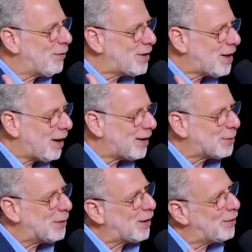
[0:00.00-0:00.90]
we've done is
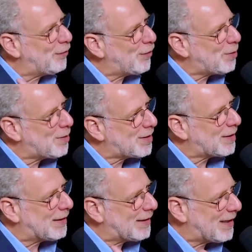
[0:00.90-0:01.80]
we've
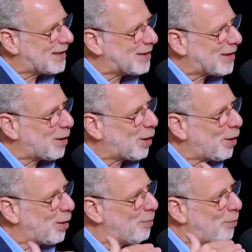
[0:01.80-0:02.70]
confused diseases that are
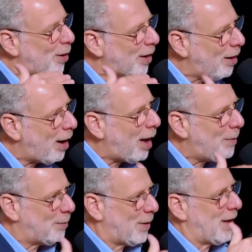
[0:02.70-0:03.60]
more
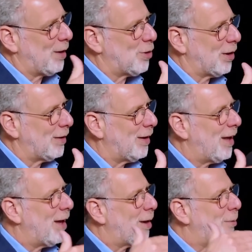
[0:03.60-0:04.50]
common with age
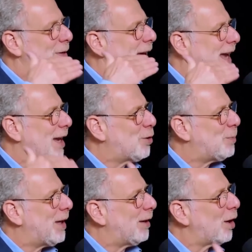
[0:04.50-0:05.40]

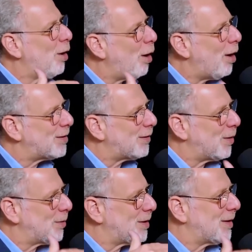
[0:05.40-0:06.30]
being a cause of
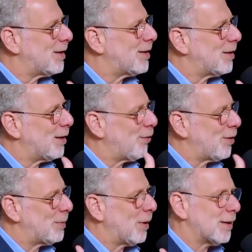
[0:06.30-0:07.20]
those diseases in the
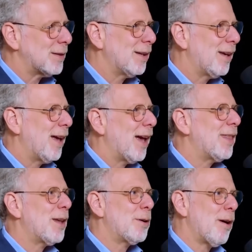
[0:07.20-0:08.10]
first place.
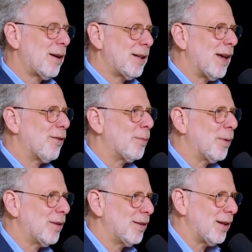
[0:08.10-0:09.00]
And they're not inevitable